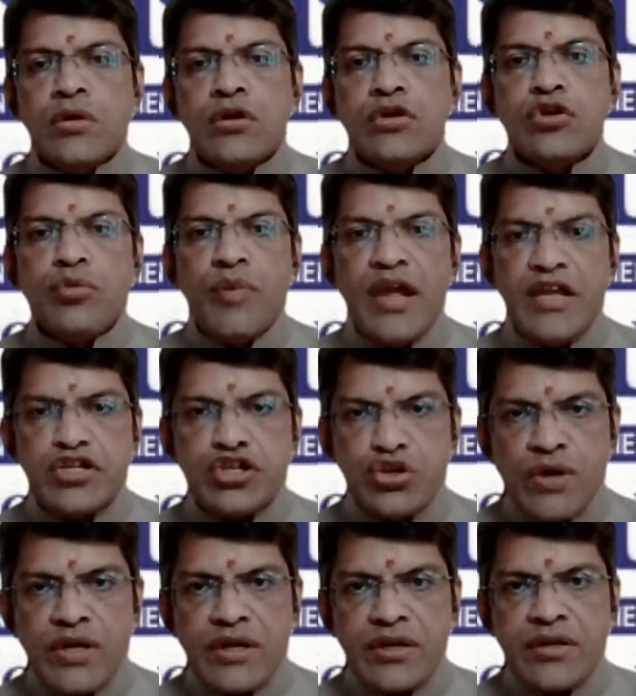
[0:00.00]
to make
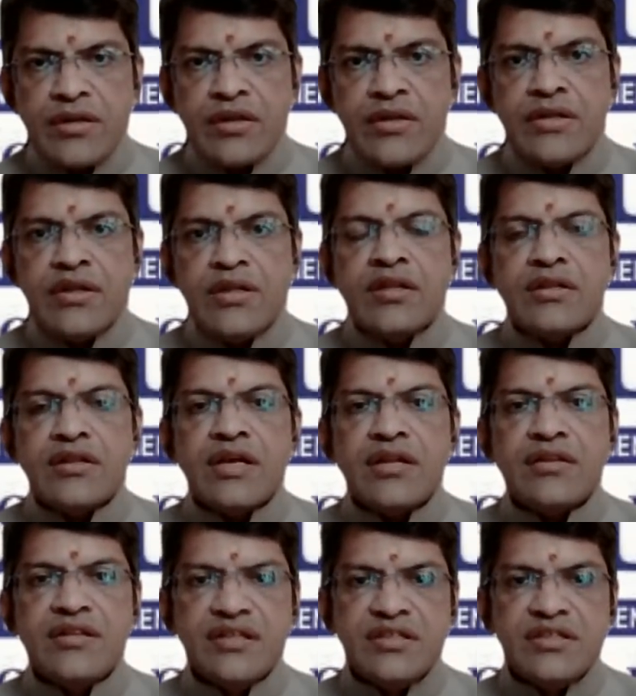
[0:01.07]
sure
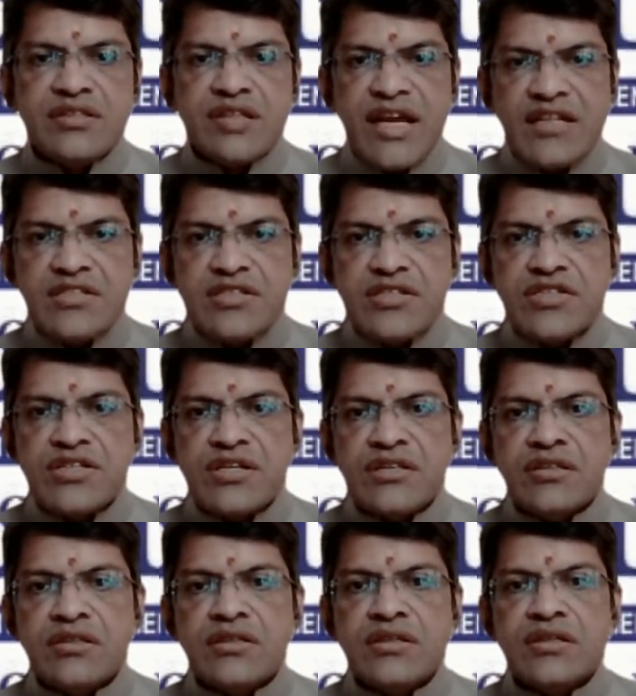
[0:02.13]
that this
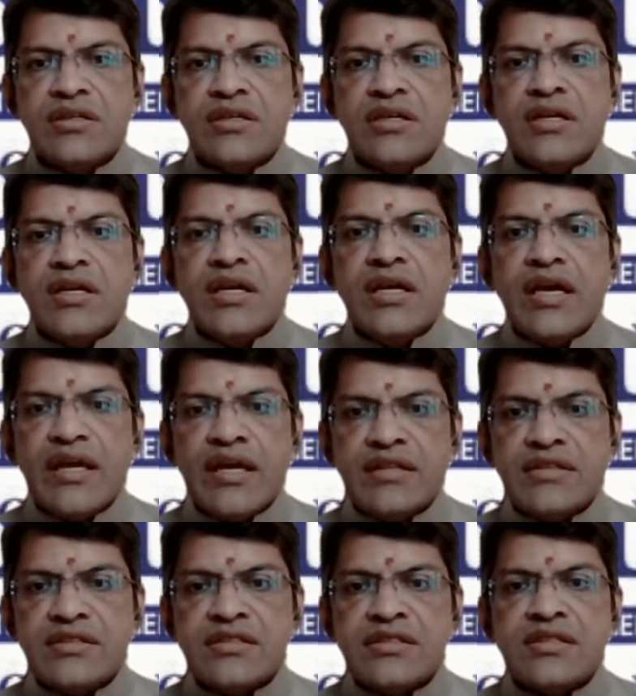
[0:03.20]
transition
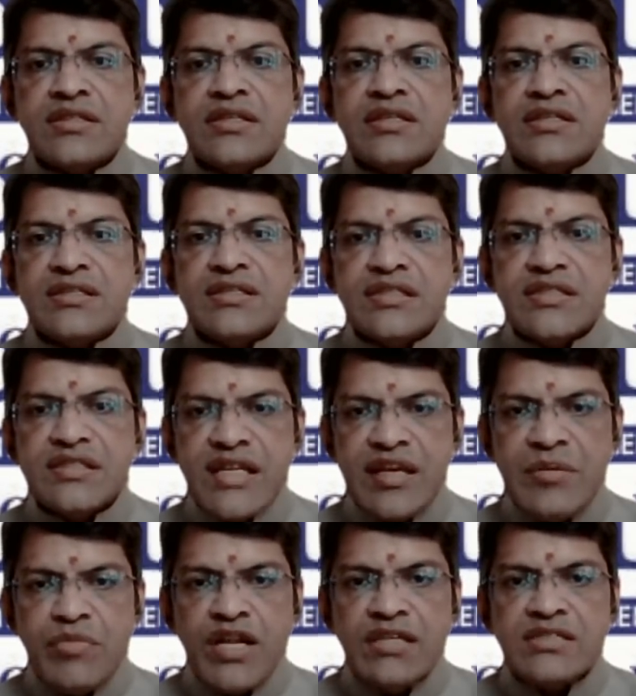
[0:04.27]
is
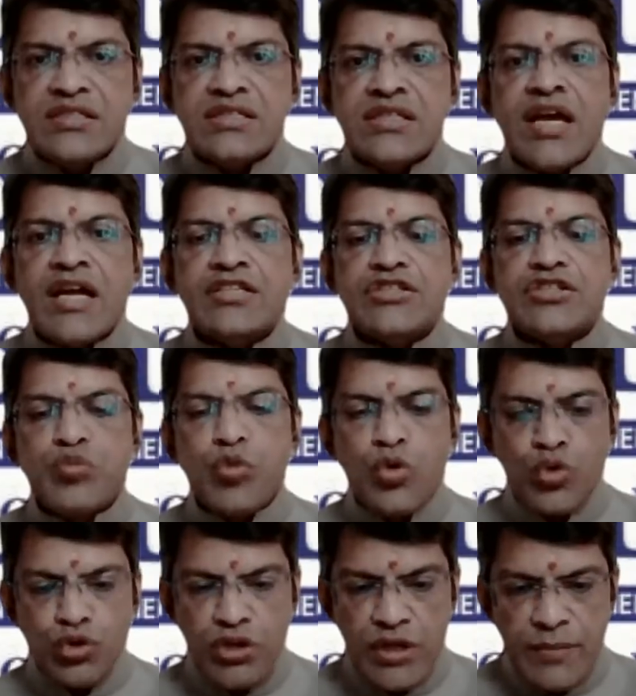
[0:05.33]
seamless and
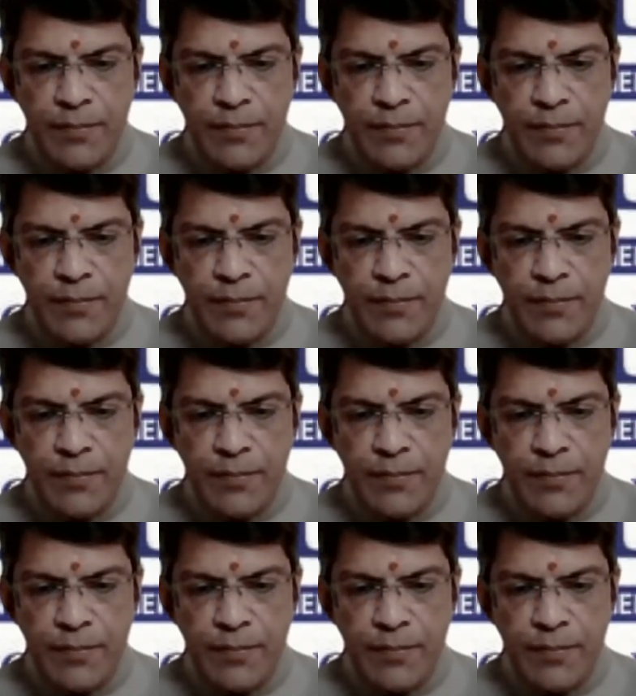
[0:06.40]
smooth.